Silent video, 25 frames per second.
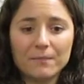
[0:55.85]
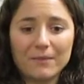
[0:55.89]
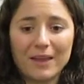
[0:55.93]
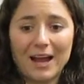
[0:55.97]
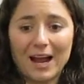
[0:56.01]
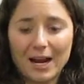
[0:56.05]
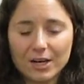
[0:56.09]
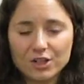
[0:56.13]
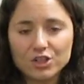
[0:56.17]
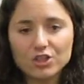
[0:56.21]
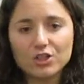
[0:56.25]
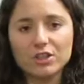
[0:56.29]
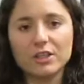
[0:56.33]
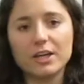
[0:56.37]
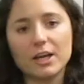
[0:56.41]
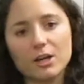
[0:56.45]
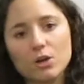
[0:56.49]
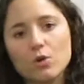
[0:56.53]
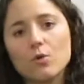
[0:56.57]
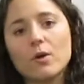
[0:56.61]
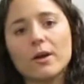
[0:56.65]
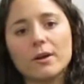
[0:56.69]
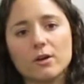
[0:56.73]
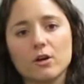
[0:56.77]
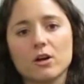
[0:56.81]
actually get
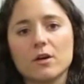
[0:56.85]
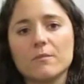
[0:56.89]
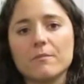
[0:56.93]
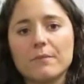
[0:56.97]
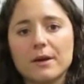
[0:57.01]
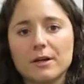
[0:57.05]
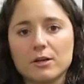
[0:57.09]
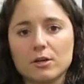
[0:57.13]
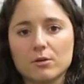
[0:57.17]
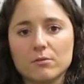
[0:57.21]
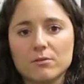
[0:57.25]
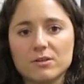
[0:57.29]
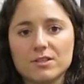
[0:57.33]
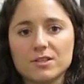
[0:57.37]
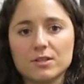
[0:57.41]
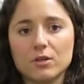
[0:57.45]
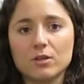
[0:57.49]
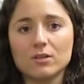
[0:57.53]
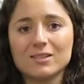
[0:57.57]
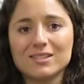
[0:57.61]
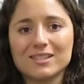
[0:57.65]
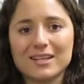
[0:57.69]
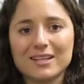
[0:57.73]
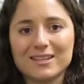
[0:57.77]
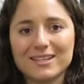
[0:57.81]
quicker and better
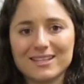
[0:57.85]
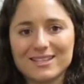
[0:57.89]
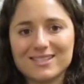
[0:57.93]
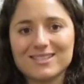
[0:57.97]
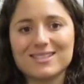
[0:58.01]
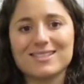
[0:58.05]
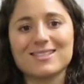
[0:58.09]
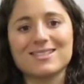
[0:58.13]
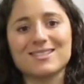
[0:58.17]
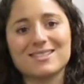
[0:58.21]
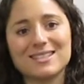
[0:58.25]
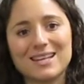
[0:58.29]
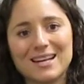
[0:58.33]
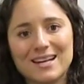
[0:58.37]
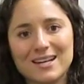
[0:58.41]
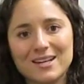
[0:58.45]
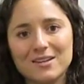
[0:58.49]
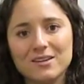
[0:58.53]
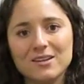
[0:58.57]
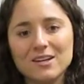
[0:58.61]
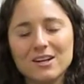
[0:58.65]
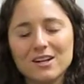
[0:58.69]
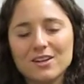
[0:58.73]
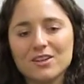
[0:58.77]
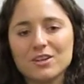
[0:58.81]
results and they
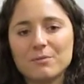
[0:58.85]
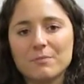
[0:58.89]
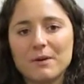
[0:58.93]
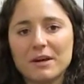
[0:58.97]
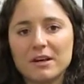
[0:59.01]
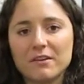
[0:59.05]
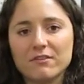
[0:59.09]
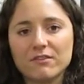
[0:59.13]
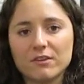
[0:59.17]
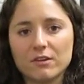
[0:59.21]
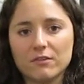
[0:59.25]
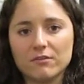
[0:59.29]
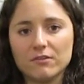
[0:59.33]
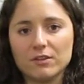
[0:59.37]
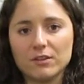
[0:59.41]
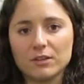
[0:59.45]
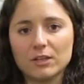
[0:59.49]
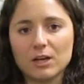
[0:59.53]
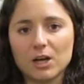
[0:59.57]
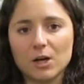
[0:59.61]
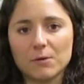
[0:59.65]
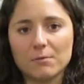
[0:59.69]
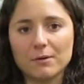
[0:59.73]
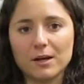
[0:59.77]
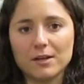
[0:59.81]
sustain the benefit of their
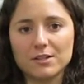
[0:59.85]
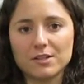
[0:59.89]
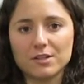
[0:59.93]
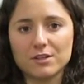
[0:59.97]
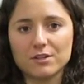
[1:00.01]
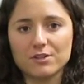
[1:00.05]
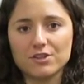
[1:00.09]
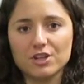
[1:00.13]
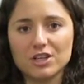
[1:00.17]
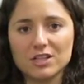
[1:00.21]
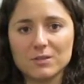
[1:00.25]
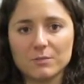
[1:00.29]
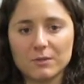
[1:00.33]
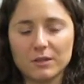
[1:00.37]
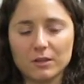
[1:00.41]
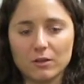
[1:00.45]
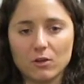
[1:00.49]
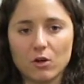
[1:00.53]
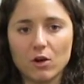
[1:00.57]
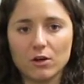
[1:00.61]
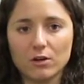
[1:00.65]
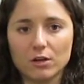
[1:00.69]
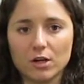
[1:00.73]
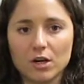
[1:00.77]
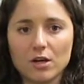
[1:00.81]
chiropractic adjustment
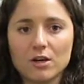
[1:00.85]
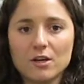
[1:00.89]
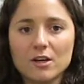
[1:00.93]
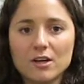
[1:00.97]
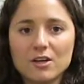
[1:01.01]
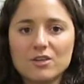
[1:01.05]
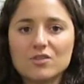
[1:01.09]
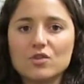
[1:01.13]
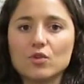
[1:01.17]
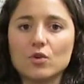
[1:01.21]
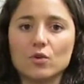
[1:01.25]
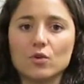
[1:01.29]
longer. So